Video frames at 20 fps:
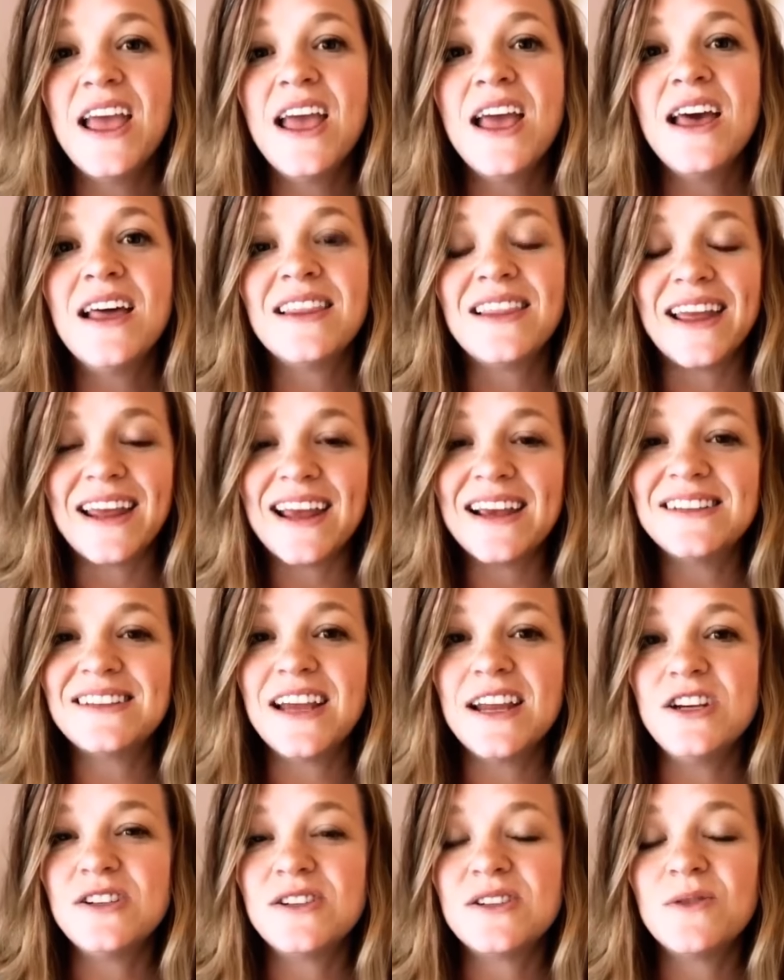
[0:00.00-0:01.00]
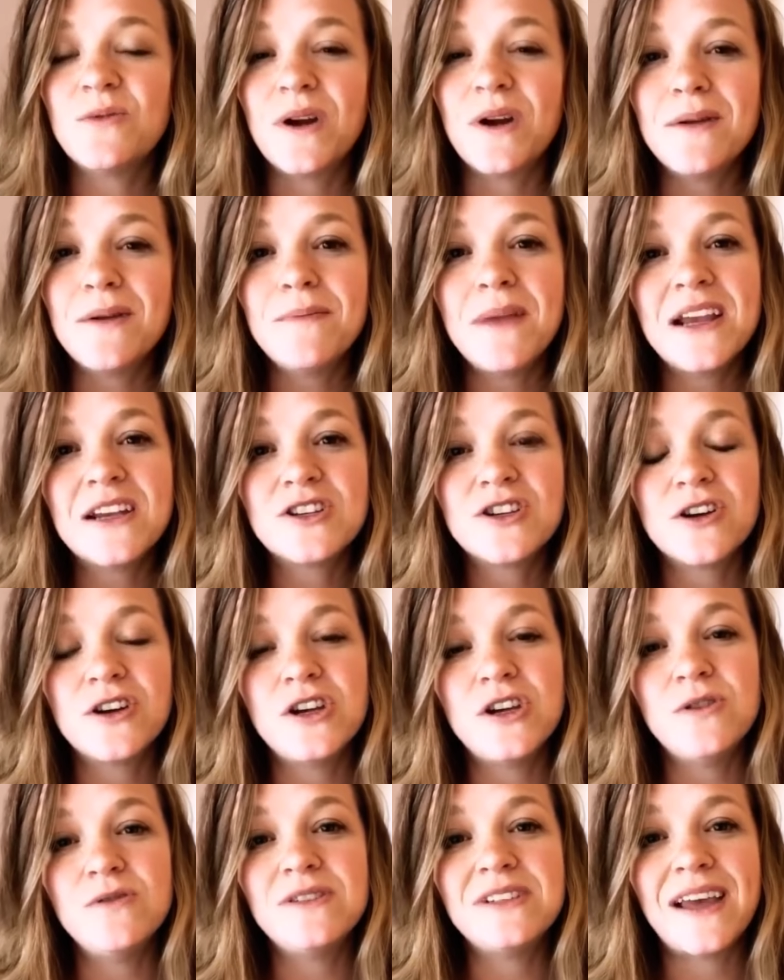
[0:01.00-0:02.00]
Like I said, you just want to make sure
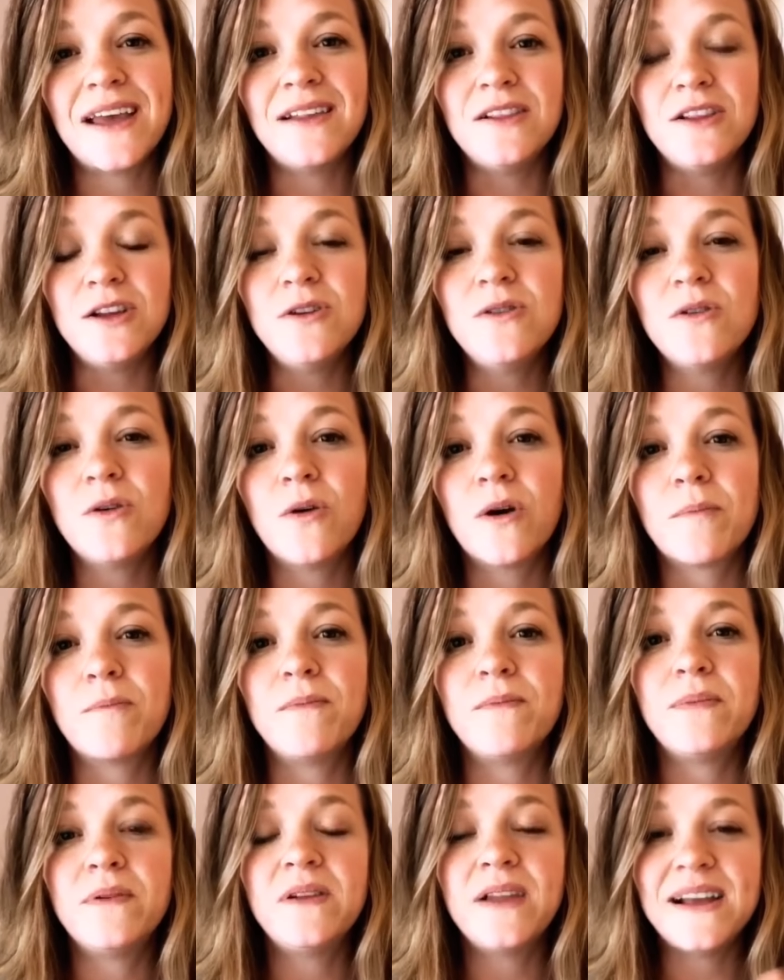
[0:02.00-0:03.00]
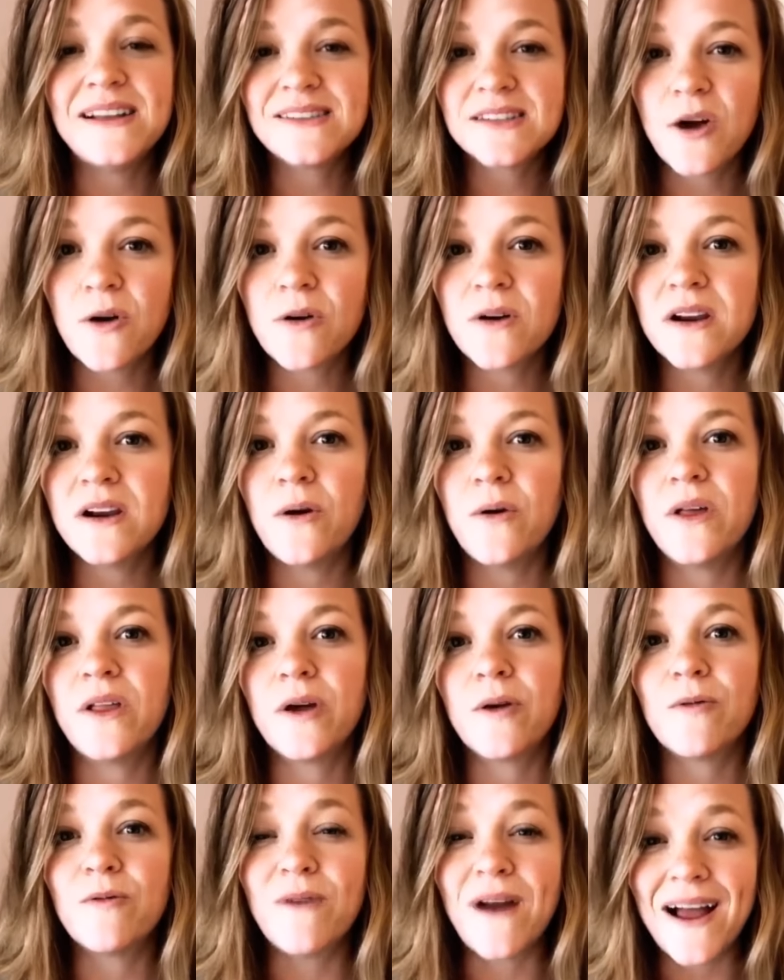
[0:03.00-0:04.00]
you dilute or place coconut oil
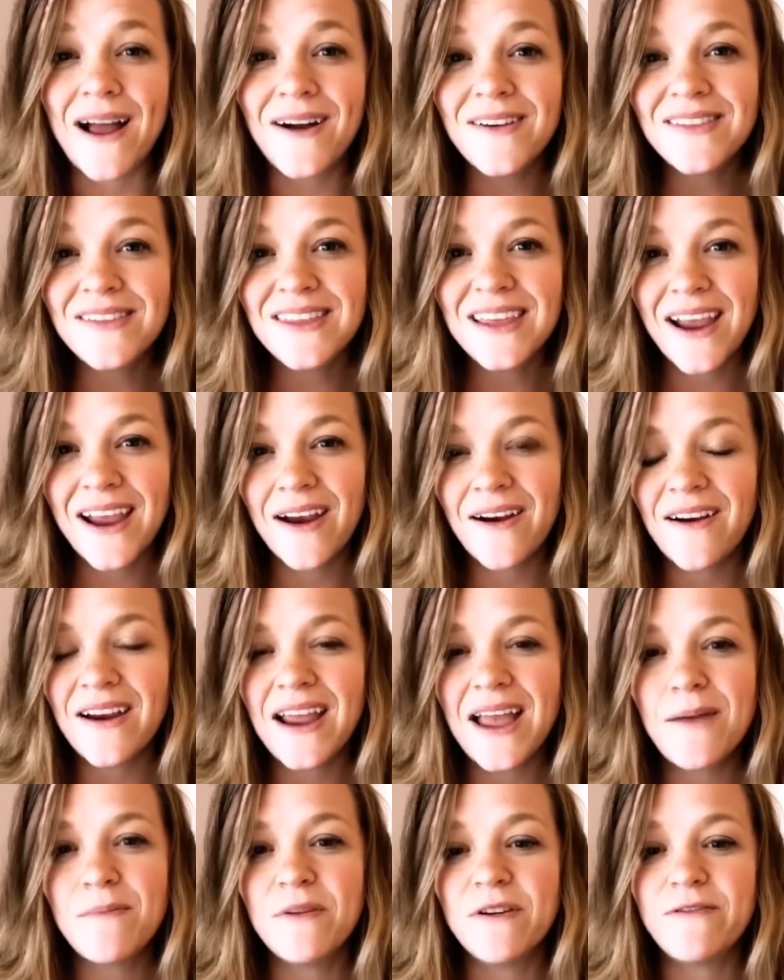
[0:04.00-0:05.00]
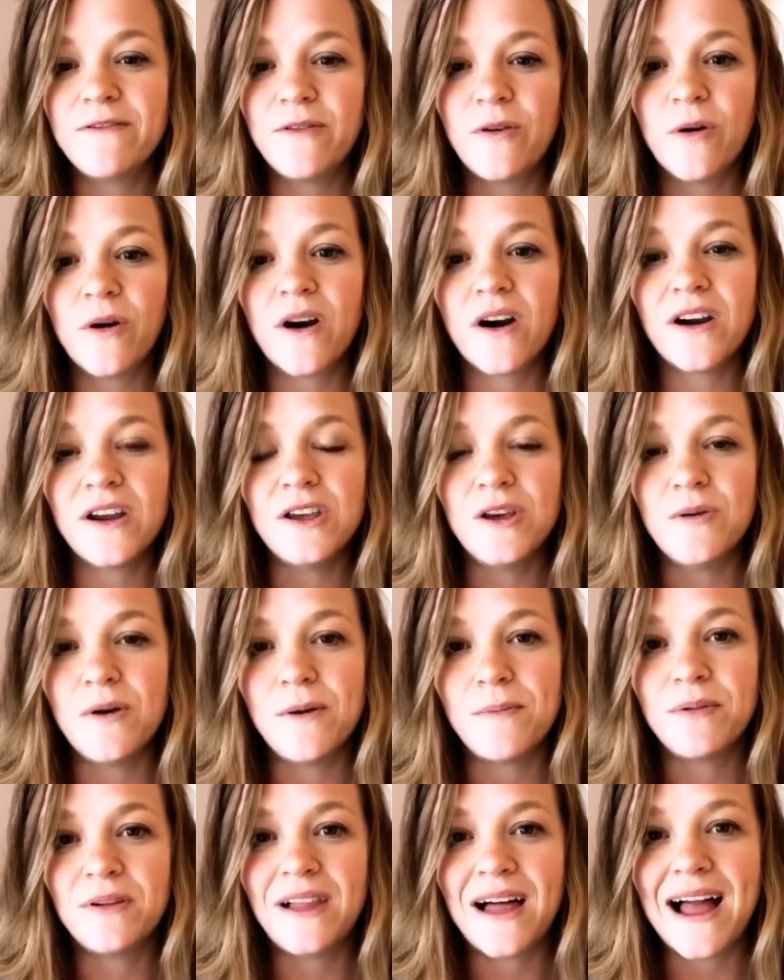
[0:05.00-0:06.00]
around the area before you
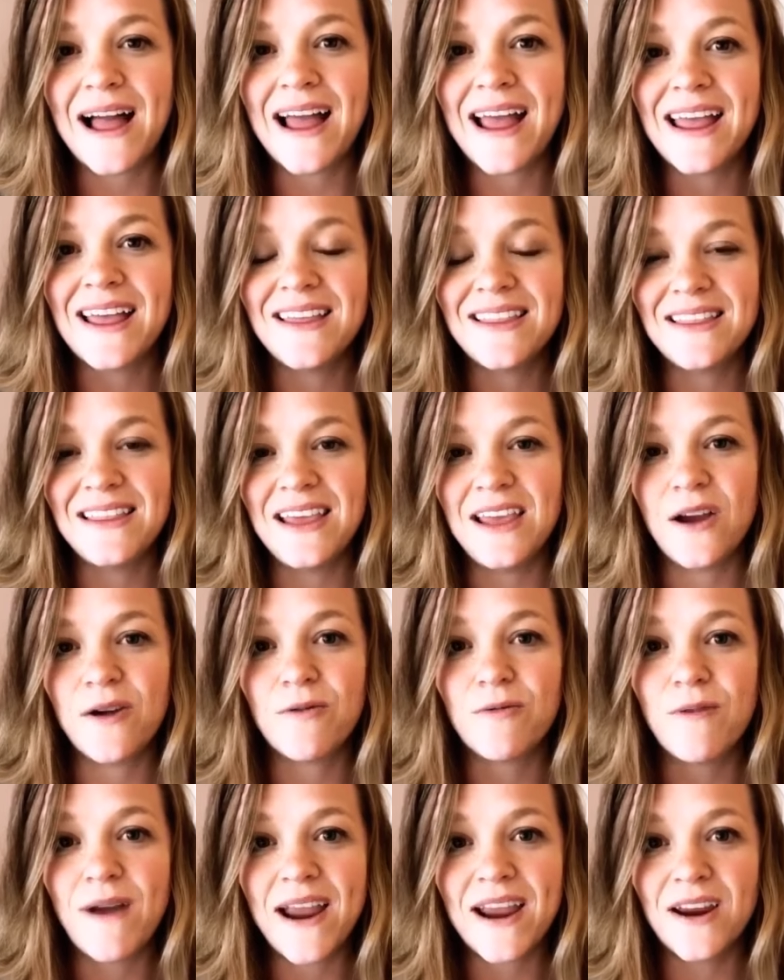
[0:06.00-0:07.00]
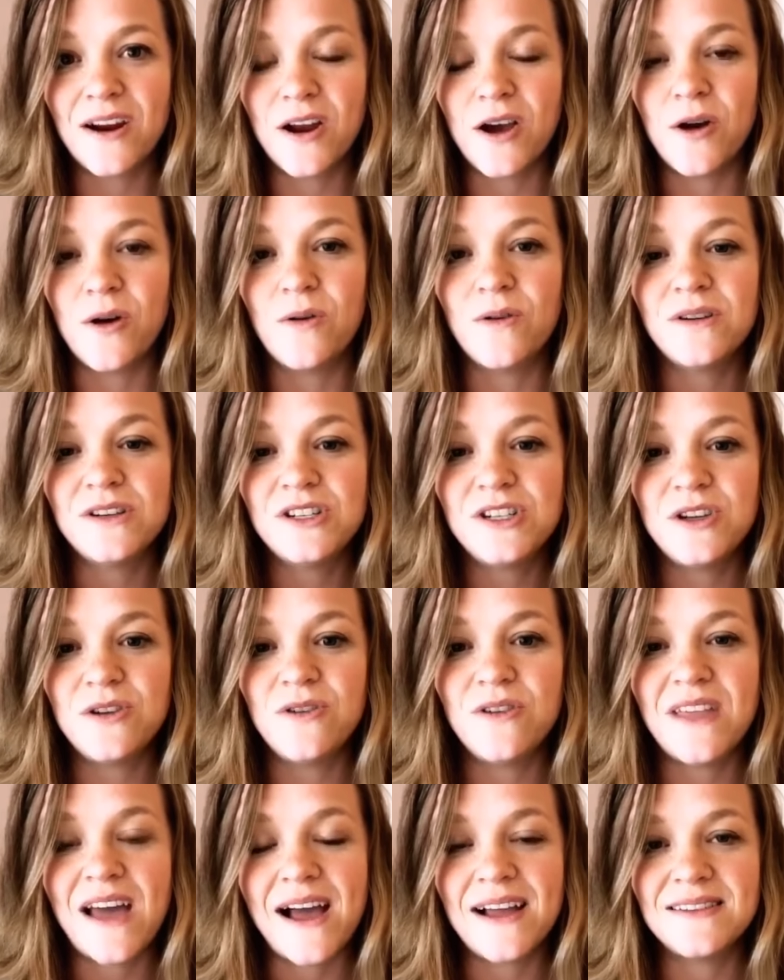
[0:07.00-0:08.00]
apply the oregano to
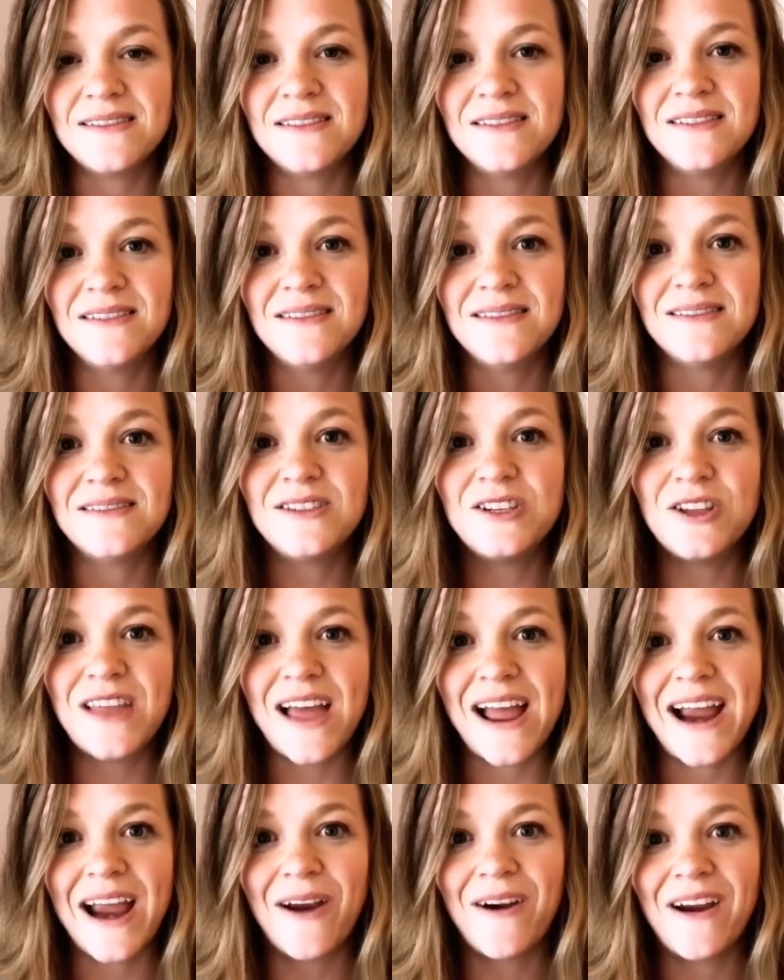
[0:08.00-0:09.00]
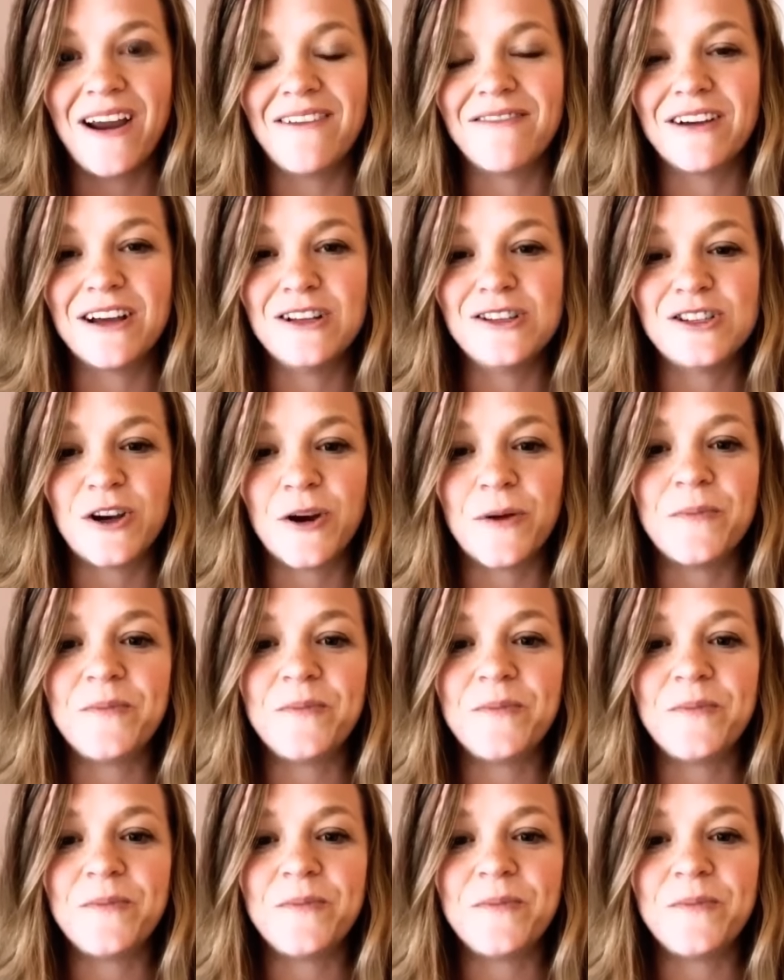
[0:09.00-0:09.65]
that area of concern.